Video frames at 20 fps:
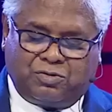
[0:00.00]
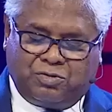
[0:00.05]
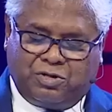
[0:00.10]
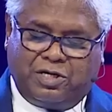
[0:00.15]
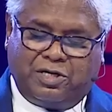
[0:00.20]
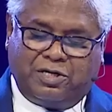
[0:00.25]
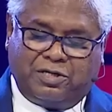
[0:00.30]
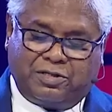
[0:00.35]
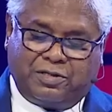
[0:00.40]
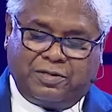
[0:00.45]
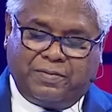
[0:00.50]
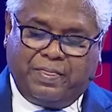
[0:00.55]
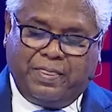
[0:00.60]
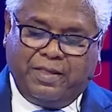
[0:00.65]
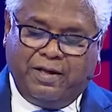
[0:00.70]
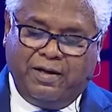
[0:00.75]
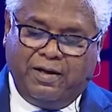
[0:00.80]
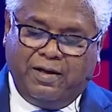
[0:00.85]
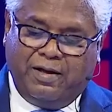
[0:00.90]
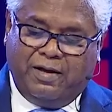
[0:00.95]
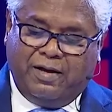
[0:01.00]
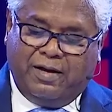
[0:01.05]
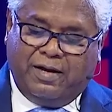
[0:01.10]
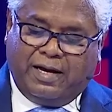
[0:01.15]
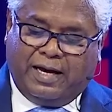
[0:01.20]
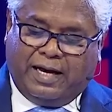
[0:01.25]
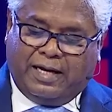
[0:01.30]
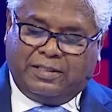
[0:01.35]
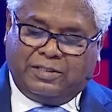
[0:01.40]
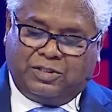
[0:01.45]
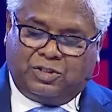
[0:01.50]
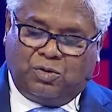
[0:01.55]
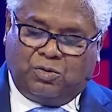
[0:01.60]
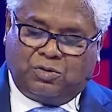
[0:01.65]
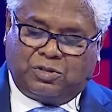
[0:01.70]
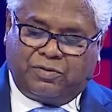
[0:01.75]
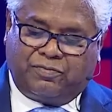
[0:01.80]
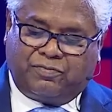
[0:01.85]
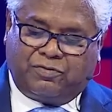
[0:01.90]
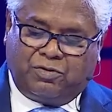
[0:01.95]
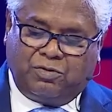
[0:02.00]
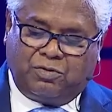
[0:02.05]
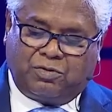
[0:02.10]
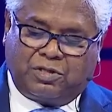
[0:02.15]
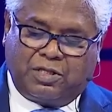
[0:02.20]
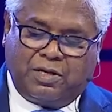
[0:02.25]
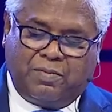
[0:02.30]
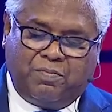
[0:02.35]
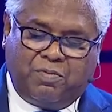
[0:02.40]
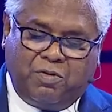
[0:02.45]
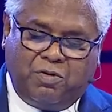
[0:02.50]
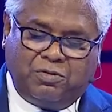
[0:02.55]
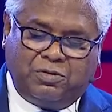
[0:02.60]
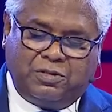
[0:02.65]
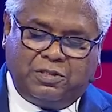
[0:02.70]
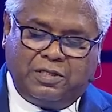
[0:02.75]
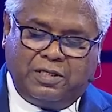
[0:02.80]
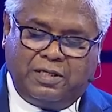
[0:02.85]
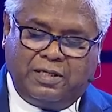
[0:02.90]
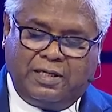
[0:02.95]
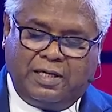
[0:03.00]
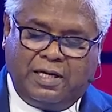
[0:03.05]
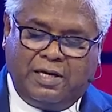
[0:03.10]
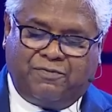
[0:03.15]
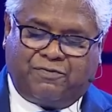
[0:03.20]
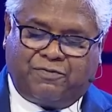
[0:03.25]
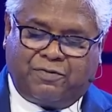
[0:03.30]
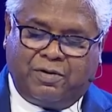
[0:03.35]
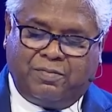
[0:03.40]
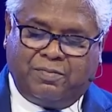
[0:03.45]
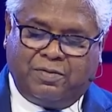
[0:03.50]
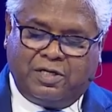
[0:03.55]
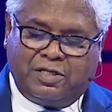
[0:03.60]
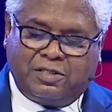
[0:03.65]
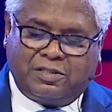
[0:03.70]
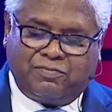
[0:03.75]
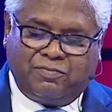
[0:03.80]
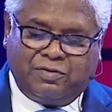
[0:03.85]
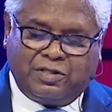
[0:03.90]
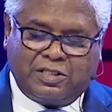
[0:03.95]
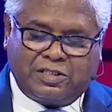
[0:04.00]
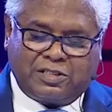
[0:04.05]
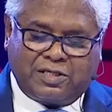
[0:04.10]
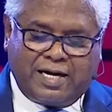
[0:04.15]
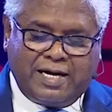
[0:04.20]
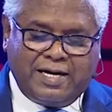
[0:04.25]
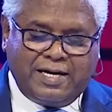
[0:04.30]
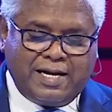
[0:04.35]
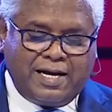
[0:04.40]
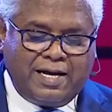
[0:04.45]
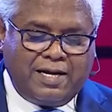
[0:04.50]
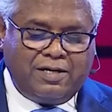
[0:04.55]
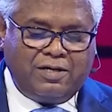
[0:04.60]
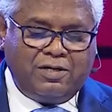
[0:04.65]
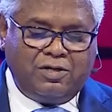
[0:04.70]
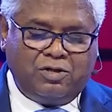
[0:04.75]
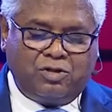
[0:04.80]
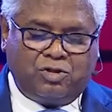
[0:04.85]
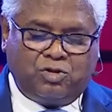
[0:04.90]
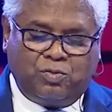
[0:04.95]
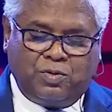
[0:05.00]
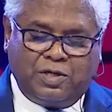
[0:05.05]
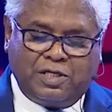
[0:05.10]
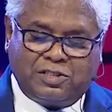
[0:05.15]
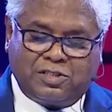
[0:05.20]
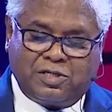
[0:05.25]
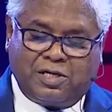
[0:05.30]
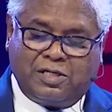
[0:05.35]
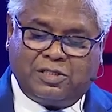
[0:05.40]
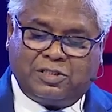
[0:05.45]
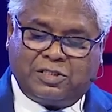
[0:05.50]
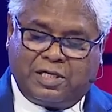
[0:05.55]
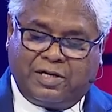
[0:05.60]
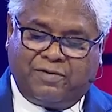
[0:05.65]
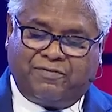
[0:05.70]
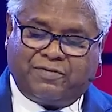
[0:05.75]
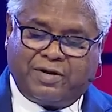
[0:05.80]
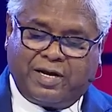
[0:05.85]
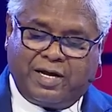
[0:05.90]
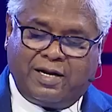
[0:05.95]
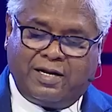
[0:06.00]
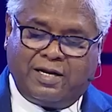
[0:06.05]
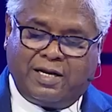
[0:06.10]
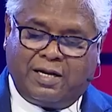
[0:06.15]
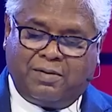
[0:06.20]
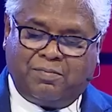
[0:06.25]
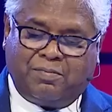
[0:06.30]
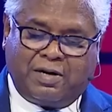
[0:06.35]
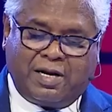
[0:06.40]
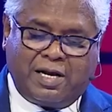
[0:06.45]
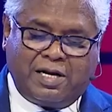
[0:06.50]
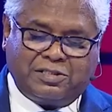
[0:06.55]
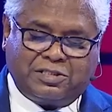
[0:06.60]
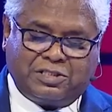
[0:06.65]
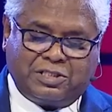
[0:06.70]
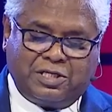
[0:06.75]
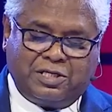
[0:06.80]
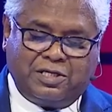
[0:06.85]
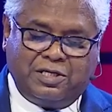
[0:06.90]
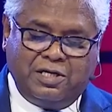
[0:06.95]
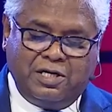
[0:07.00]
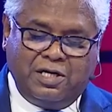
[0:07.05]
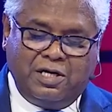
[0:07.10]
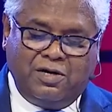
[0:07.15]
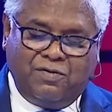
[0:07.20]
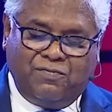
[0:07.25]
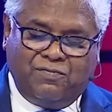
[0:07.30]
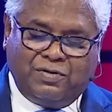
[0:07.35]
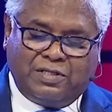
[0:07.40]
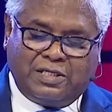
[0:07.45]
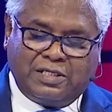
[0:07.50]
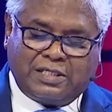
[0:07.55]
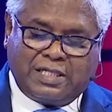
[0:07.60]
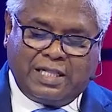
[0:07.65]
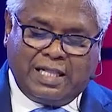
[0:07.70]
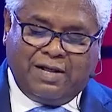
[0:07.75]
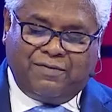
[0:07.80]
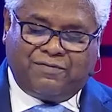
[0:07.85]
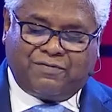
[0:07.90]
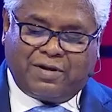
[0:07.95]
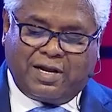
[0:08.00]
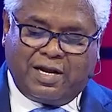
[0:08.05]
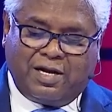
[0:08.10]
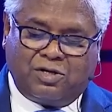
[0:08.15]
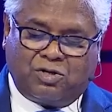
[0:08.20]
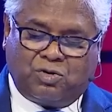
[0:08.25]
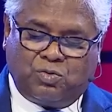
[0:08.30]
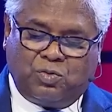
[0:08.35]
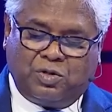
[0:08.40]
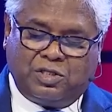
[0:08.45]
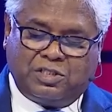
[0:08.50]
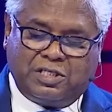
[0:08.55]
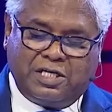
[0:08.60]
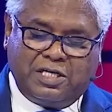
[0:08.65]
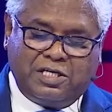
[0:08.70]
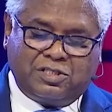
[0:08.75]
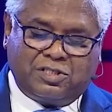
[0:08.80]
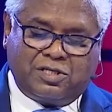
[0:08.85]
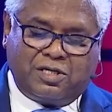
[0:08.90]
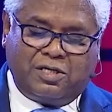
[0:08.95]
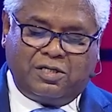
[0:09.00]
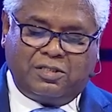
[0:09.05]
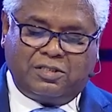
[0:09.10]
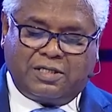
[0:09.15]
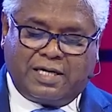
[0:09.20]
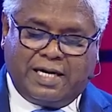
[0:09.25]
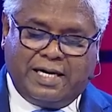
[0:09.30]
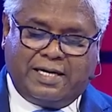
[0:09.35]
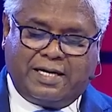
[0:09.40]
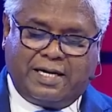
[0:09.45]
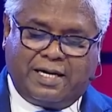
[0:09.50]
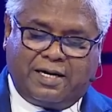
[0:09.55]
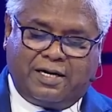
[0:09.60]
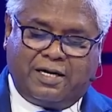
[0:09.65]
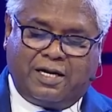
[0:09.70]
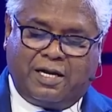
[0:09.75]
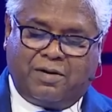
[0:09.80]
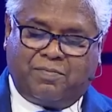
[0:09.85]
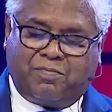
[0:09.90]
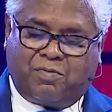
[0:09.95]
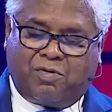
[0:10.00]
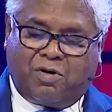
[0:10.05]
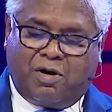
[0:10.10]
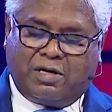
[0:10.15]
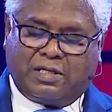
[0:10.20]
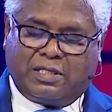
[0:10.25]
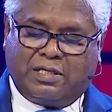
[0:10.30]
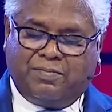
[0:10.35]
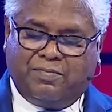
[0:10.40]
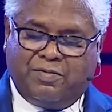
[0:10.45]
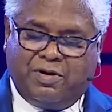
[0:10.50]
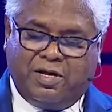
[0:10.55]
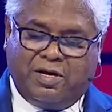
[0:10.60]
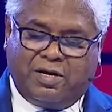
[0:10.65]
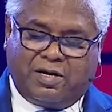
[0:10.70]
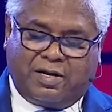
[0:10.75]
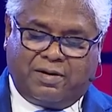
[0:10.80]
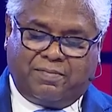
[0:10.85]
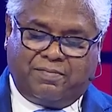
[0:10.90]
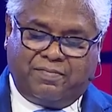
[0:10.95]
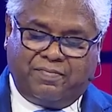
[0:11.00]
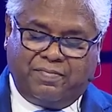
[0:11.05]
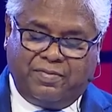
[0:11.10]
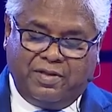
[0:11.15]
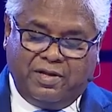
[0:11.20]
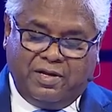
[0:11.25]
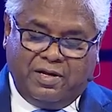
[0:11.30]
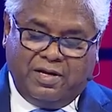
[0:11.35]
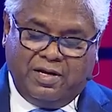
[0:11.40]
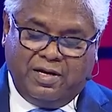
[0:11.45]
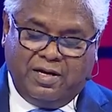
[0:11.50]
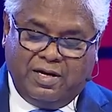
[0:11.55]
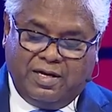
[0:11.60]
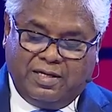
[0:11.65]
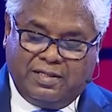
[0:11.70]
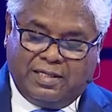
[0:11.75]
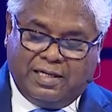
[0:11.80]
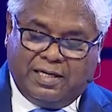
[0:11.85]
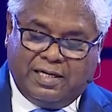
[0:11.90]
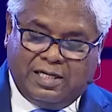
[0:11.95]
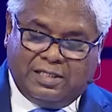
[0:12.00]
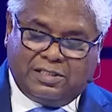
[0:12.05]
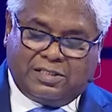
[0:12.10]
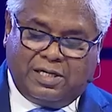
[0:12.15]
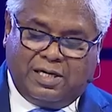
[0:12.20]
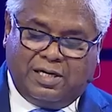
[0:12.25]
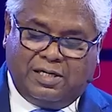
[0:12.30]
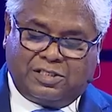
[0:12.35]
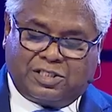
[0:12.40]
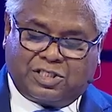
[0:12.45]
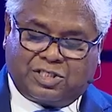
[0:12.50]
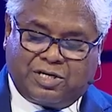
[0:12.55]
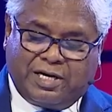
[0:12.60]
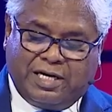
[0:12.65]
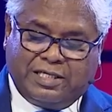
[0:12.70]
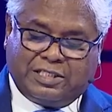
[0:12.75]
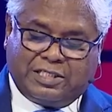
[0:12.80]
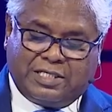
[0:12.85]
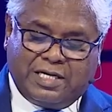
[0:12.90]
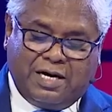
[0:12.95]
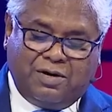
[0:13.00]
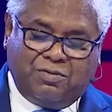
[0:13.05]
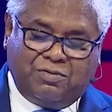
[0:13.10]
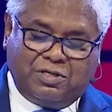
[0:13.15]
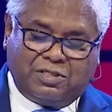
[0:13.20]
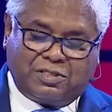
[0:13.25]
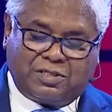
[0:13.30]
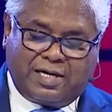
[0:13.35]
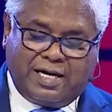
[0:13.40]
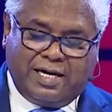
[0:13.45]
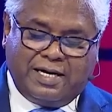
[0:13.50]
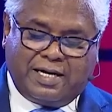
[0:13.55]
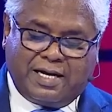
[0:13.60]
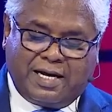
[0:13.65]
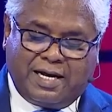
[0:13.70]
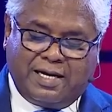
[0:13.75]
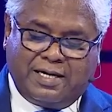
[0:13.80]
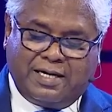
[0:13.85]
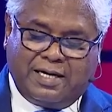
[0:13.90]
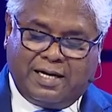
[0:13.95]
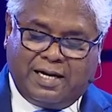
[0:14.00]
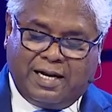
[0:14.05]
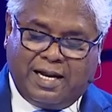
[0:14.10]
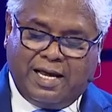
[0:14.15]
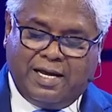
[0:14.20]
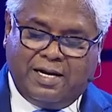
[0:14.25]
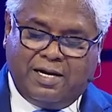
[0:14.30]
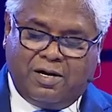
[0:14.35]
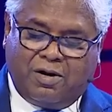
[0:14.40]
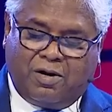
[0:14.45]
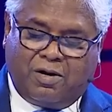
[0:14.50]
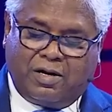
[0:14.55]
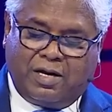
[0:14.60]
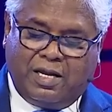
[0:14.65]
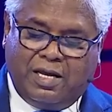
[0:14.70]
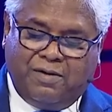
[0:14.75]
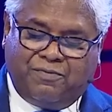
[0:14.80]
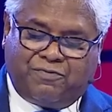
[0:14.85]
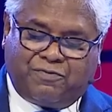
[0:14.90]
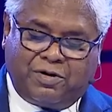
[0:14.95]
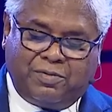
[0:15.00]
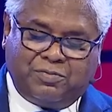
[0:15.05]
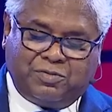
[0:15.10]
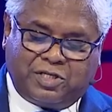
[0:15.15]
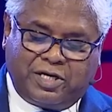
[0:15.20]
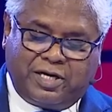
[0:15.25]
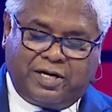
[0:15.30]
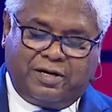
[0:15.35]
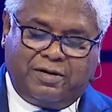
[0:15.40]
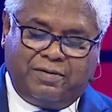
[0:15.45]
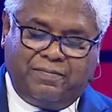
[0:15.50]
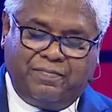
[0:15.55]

to the earth. And Joseph took them both, Ephraim in his, with his right hand toward Israel's left hand, and Manasseh with his left hand towards Israel's right hand, and brought them near him. Then Israel stretched out his right hand and laid it on Ephraim's head,